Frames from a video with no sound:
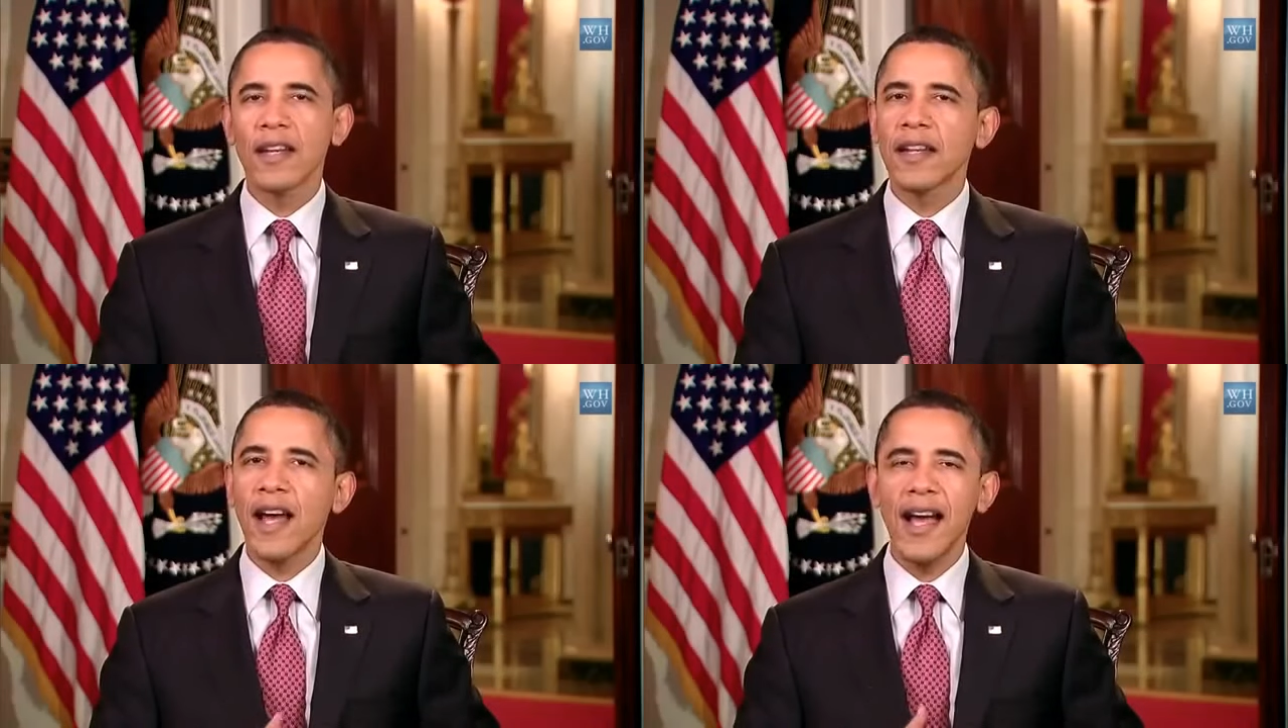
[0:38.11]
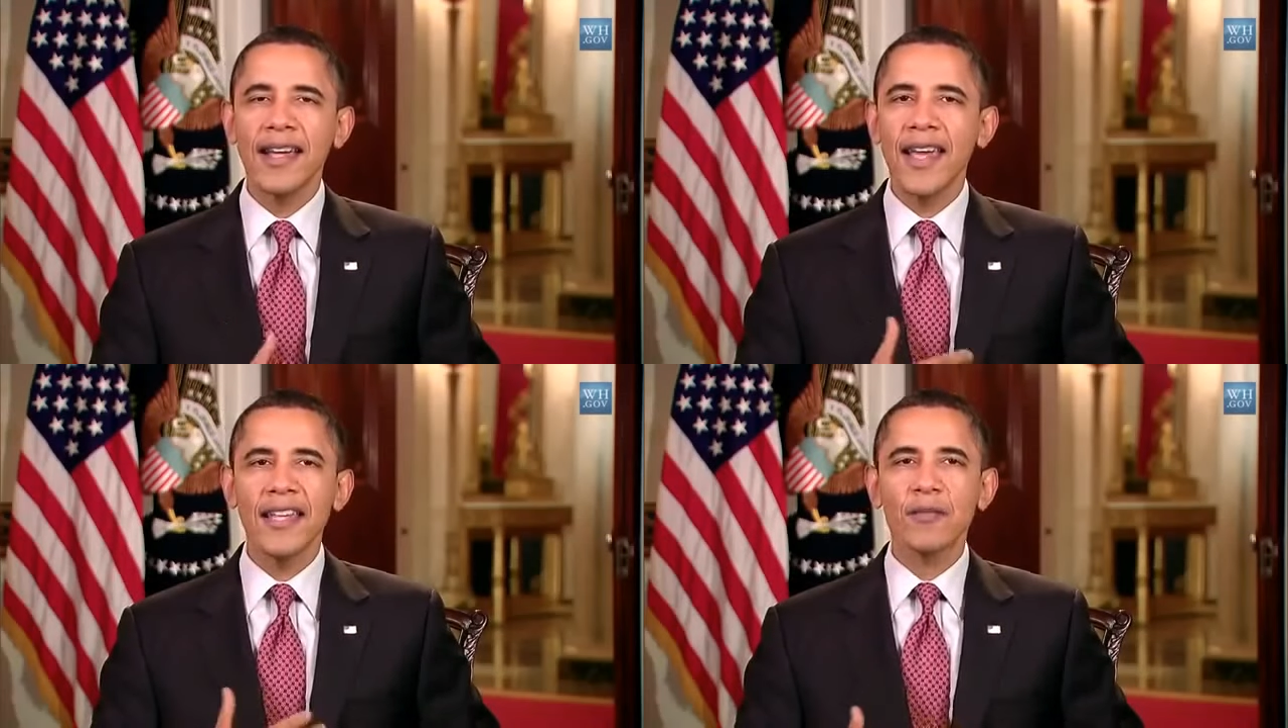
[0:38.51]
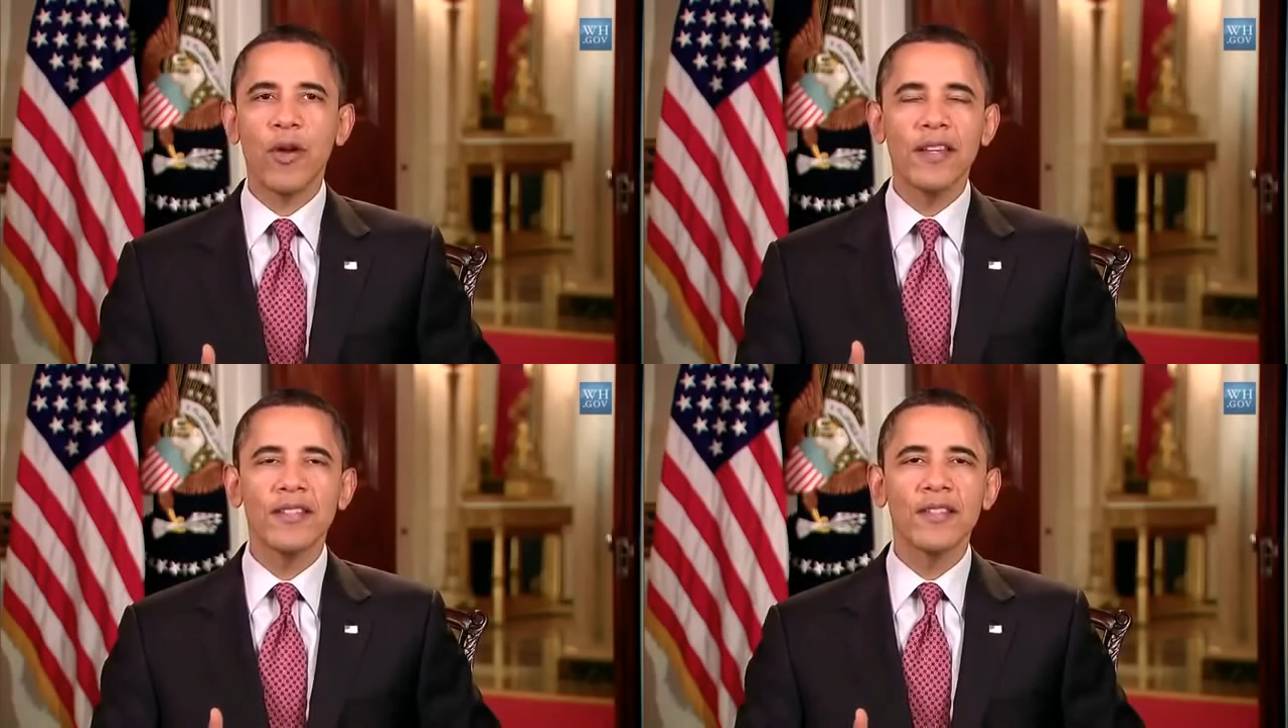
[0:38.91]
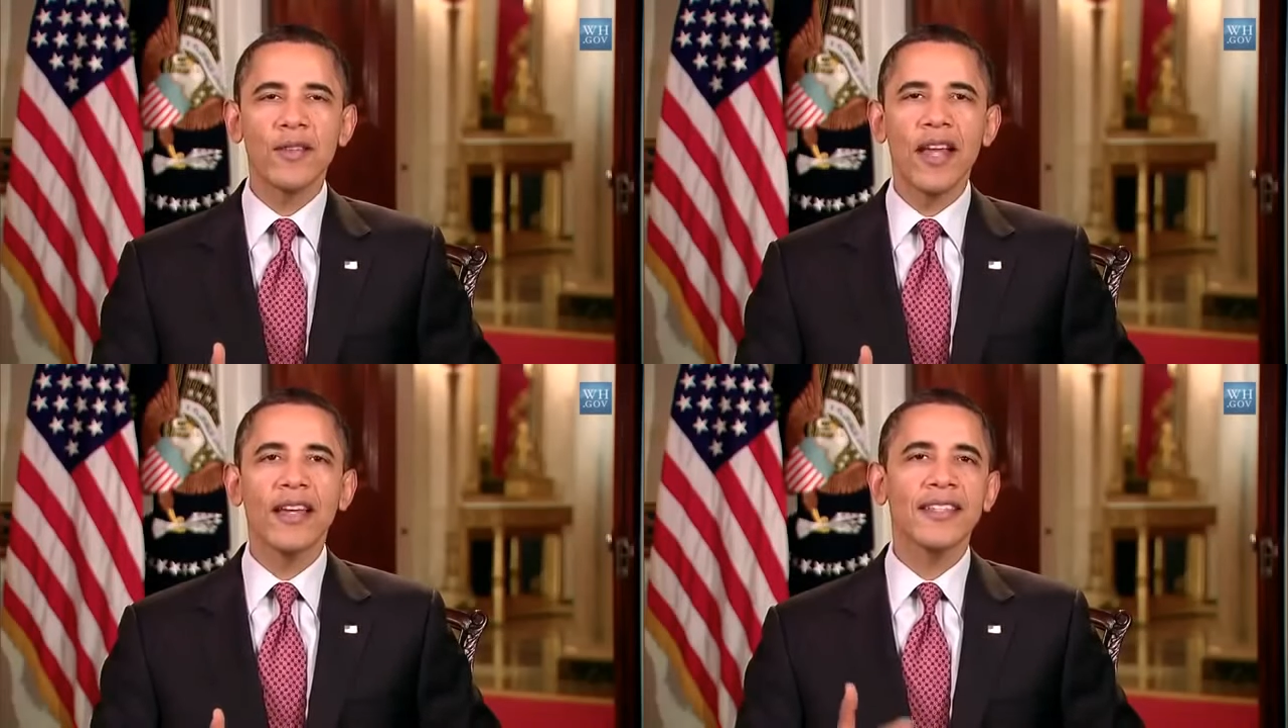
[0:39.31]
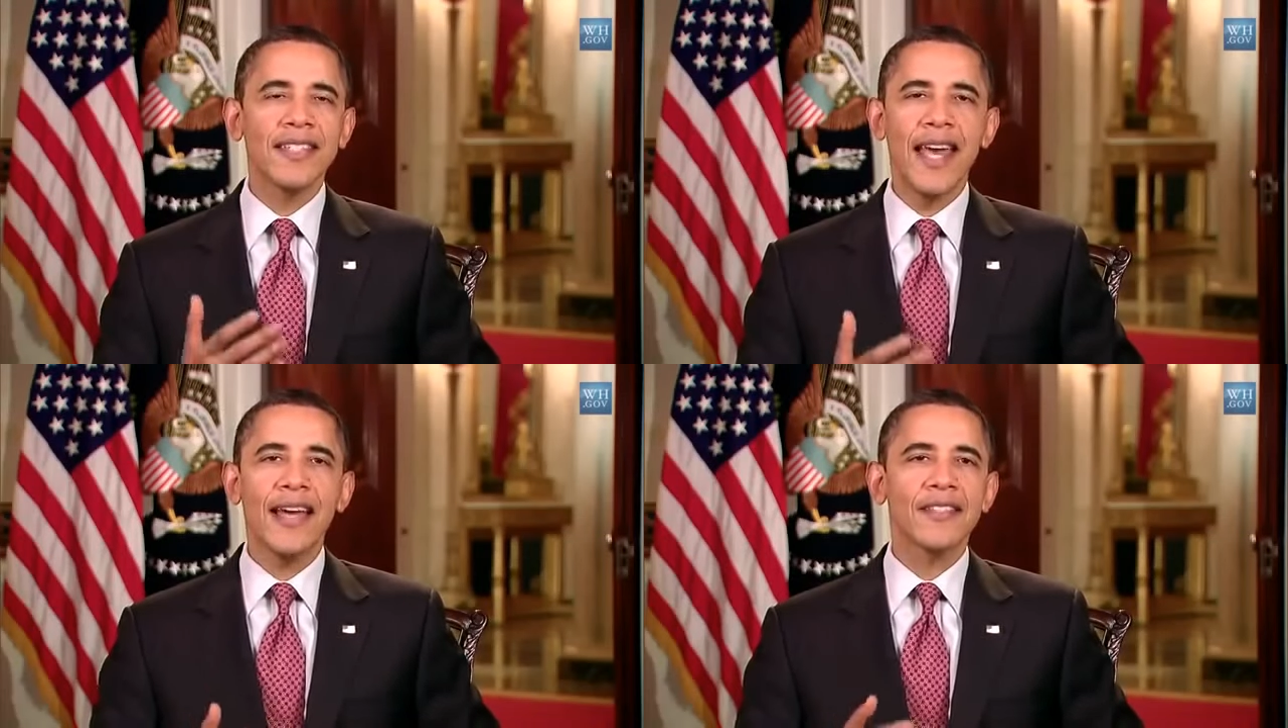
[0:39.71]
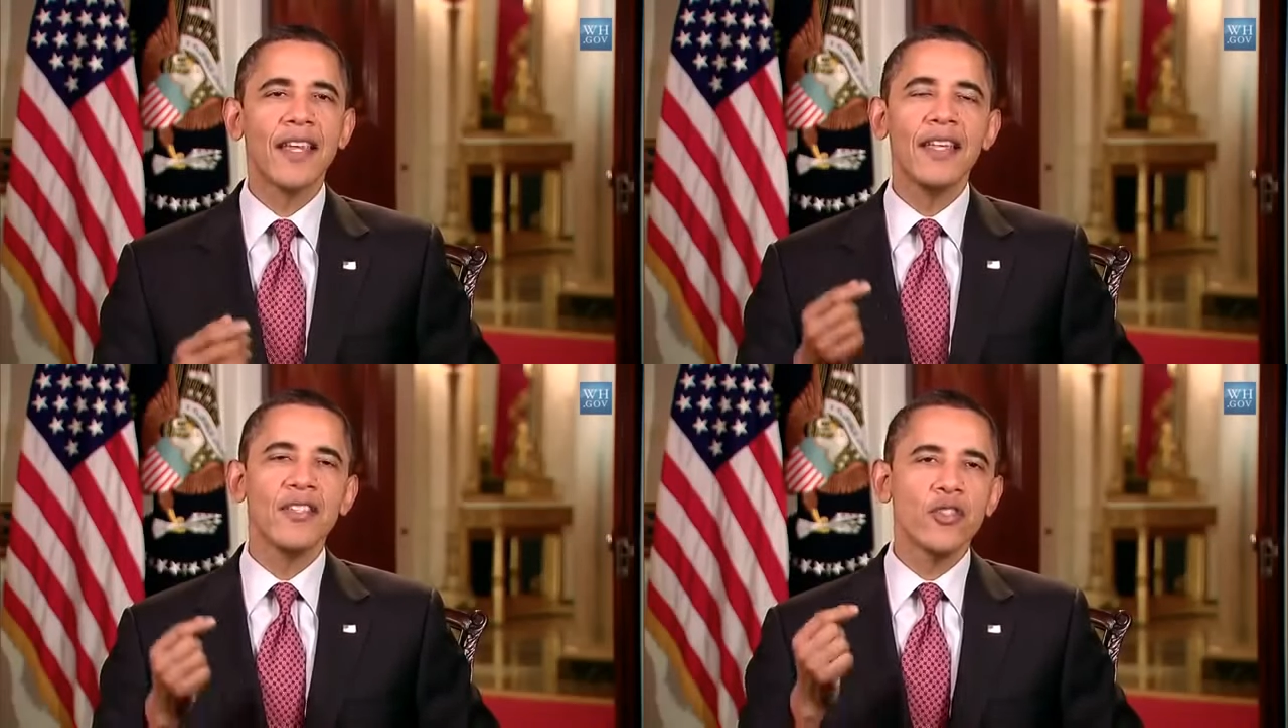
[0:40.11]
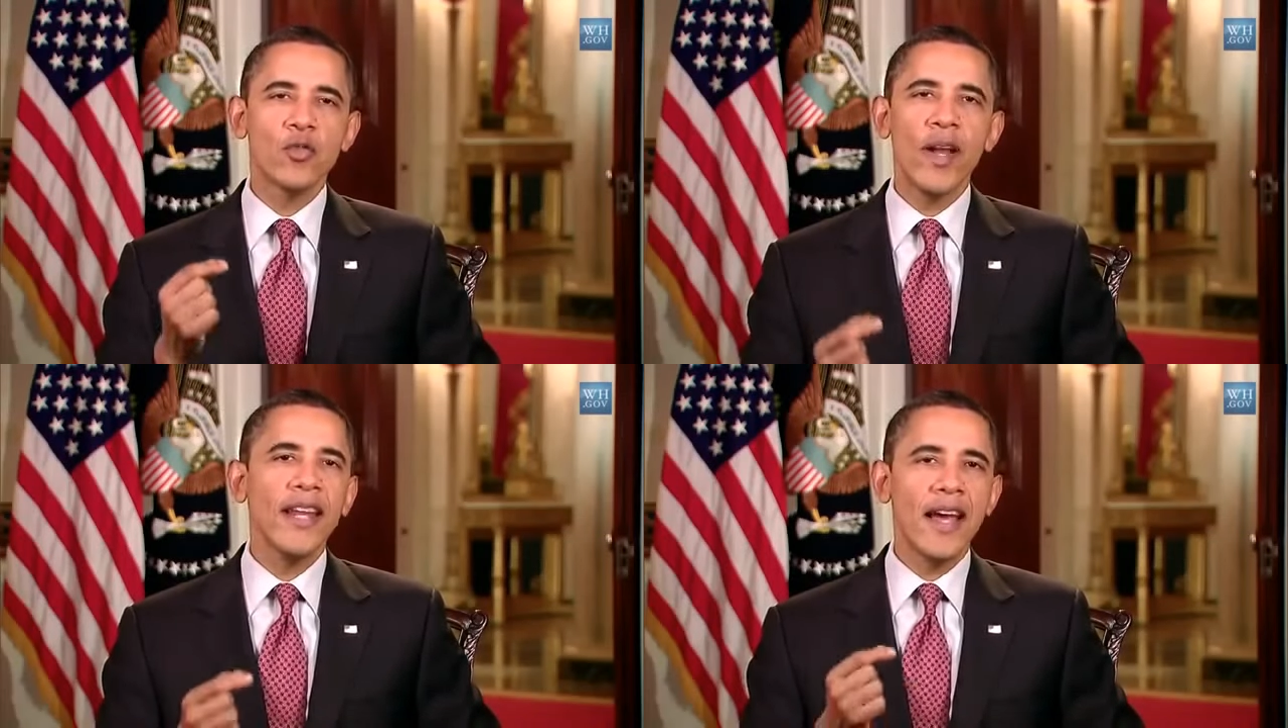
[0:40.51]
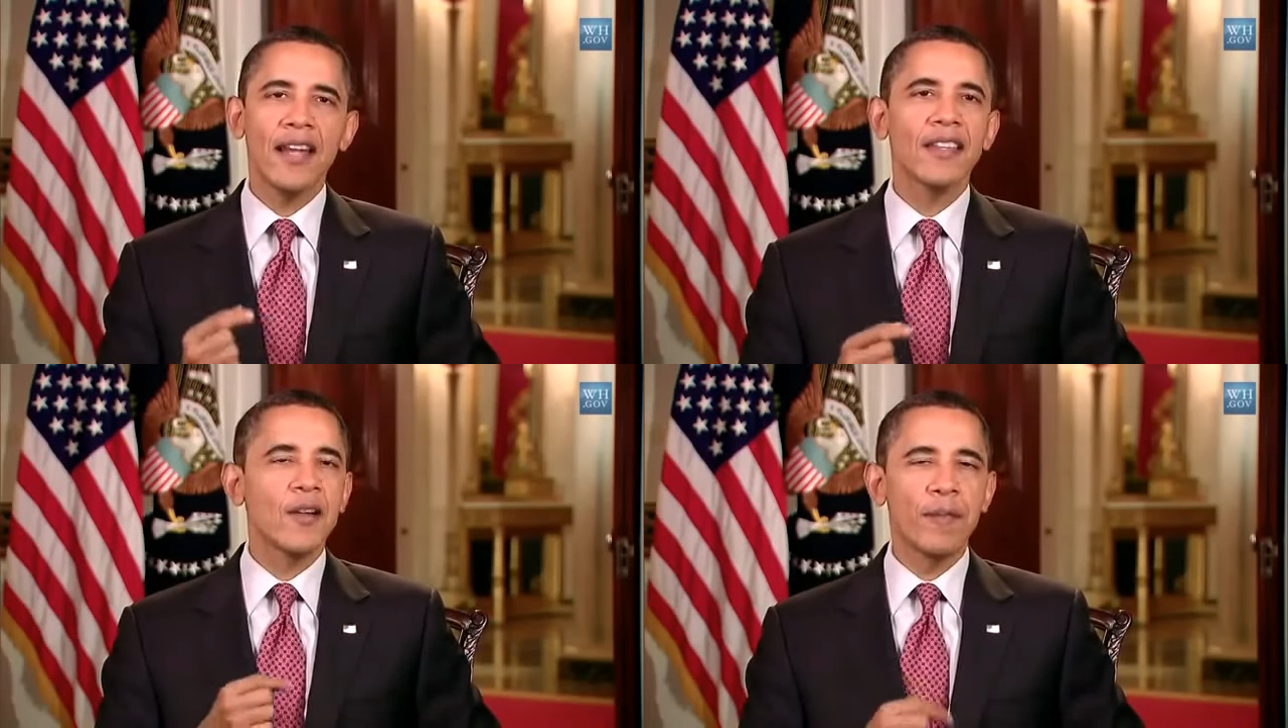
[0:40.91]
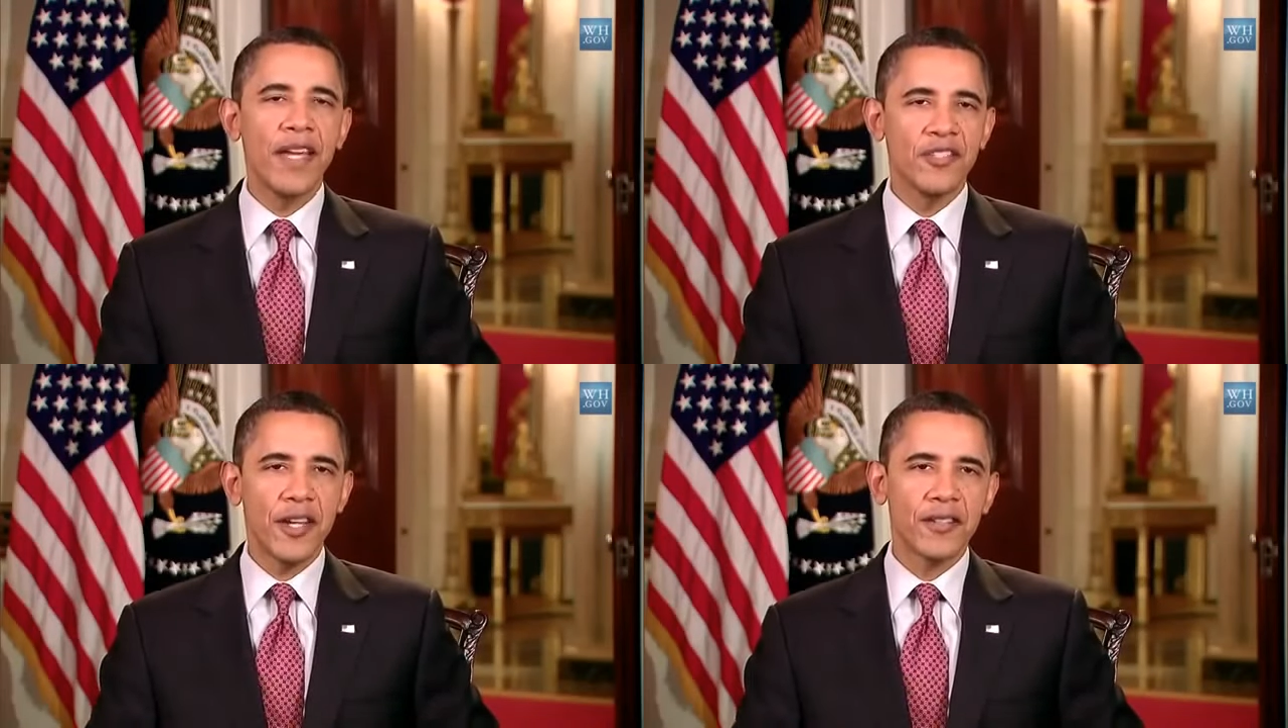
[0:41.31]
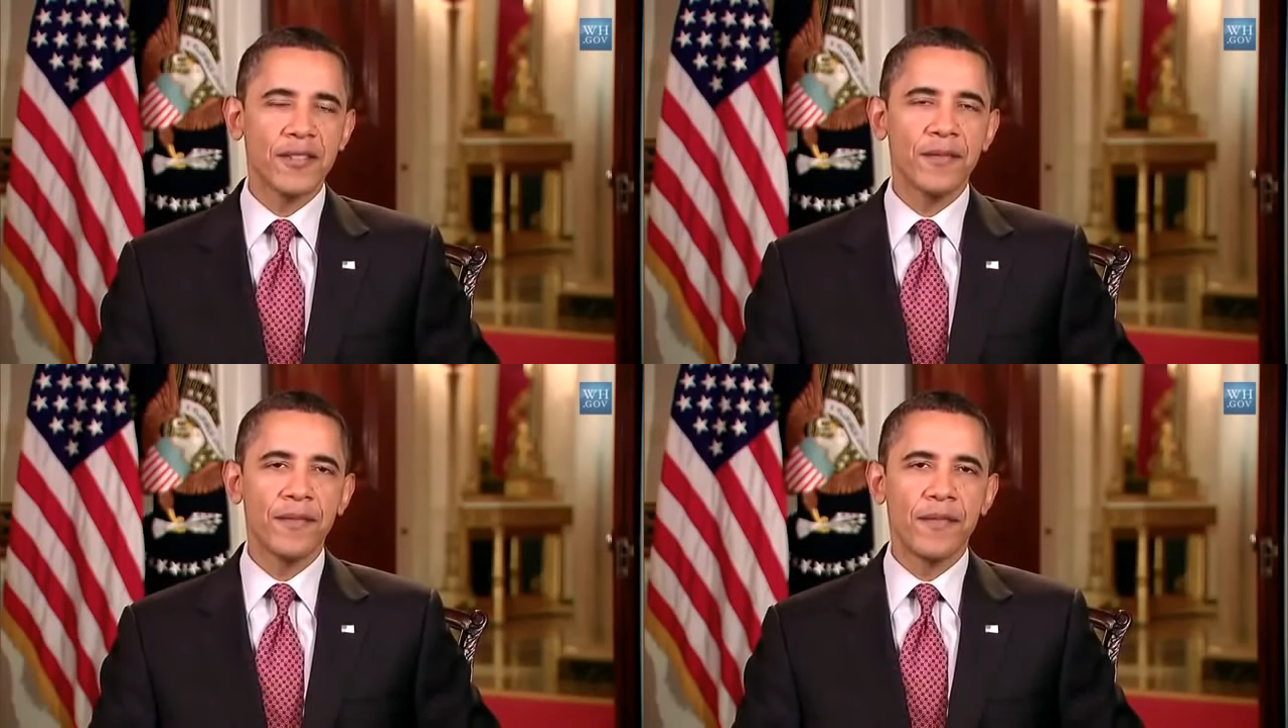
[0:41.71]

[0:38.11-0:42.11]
and high gas prices are like a tax straight out of their paychecks.